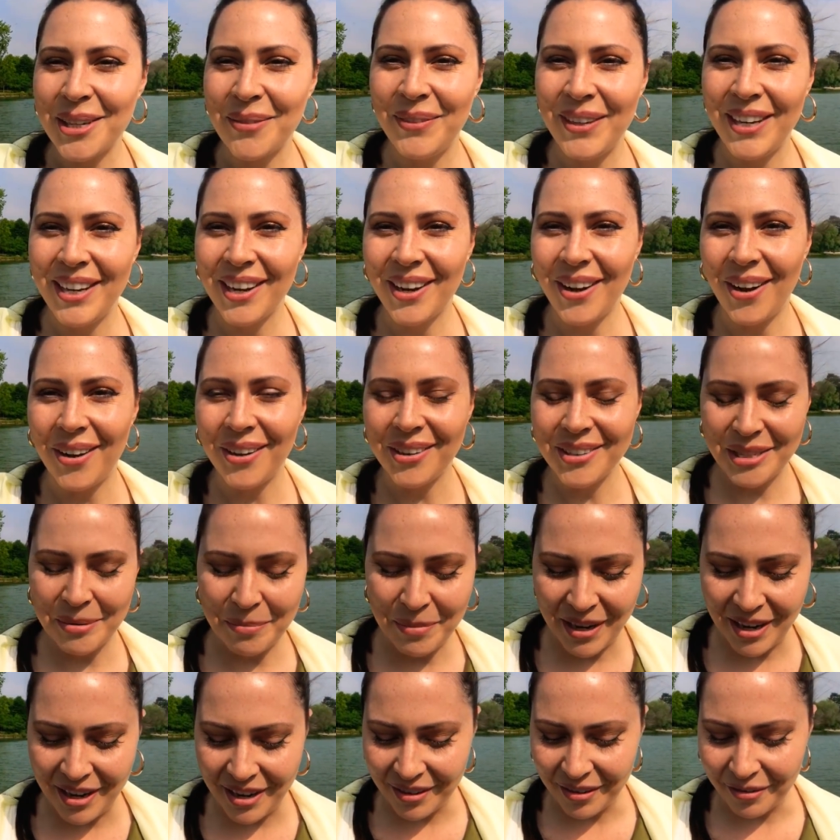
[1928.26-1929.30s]
are being called to
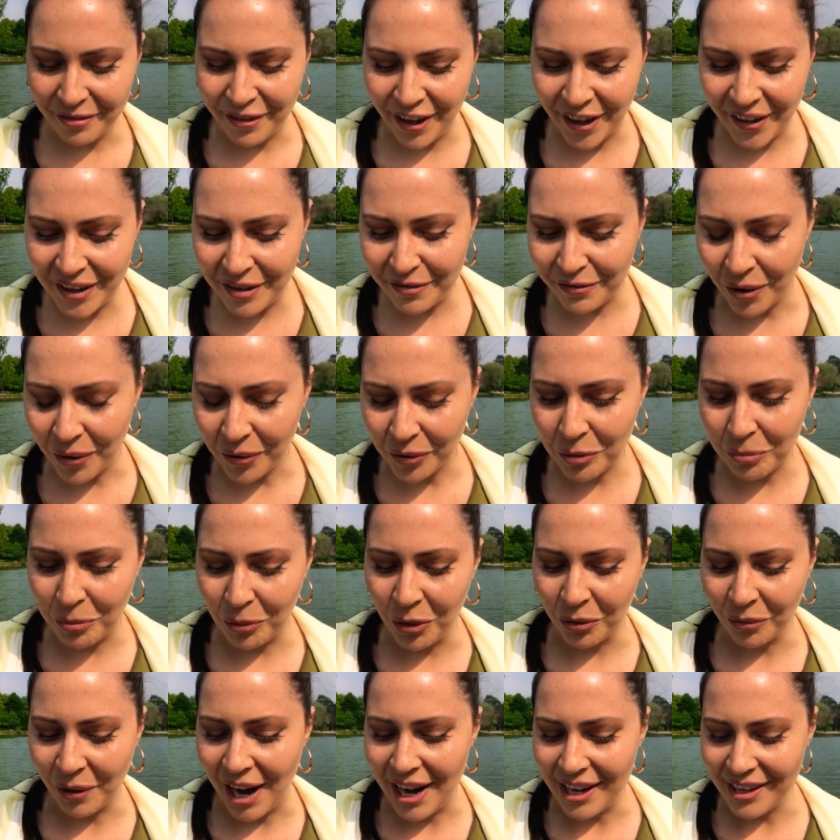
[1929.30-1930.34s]
be very
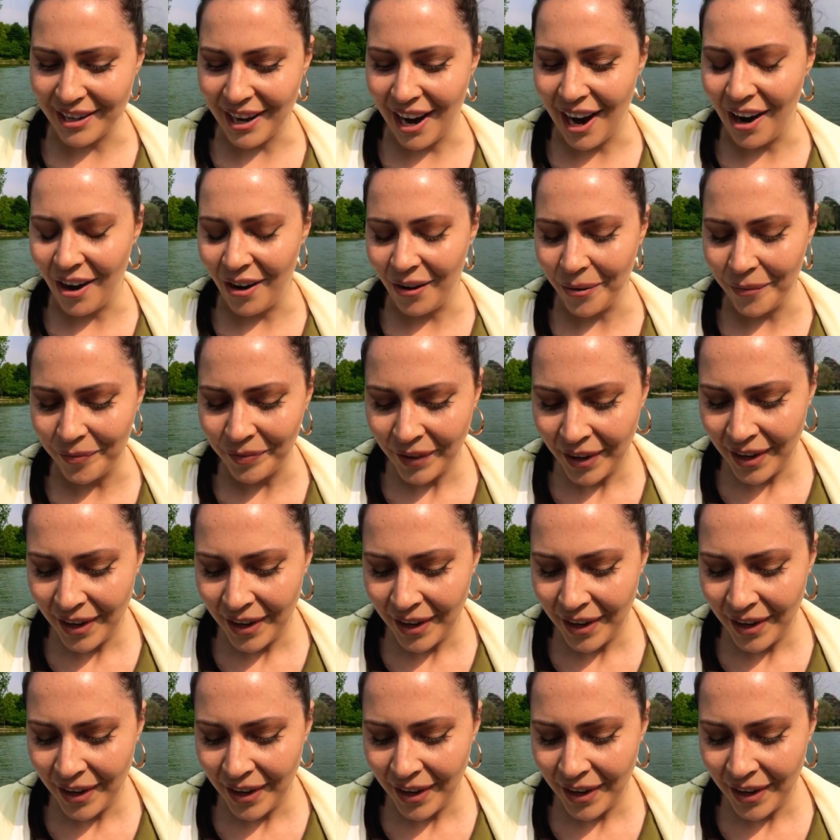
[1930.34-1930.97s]
vulnerable right now.